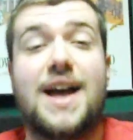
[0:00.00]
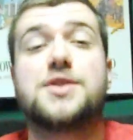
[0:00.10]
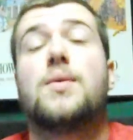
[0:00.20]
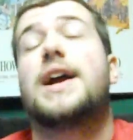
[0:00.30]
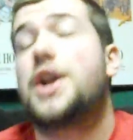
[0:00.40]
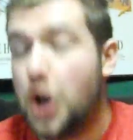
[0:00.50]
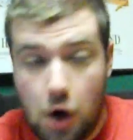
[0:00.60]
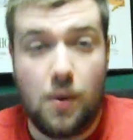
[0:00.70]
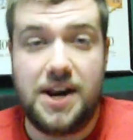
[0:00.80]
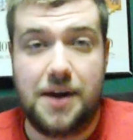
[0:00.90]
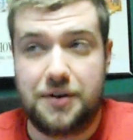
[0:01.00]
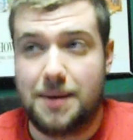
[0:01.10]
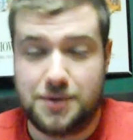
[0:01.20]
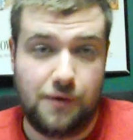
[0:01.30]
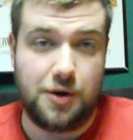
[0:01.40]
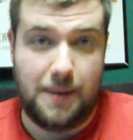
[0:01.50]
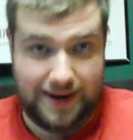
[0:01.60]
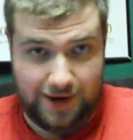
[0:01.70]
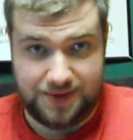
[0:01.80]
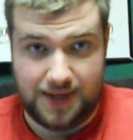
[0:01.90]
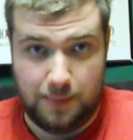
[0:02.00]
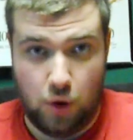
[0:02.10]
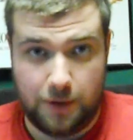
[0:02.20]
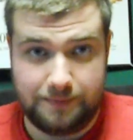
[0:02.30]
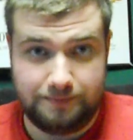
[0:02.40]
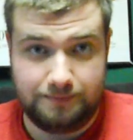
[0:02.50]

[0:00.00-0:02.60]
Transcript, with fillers: that's why no one ever comes over to my house anymore.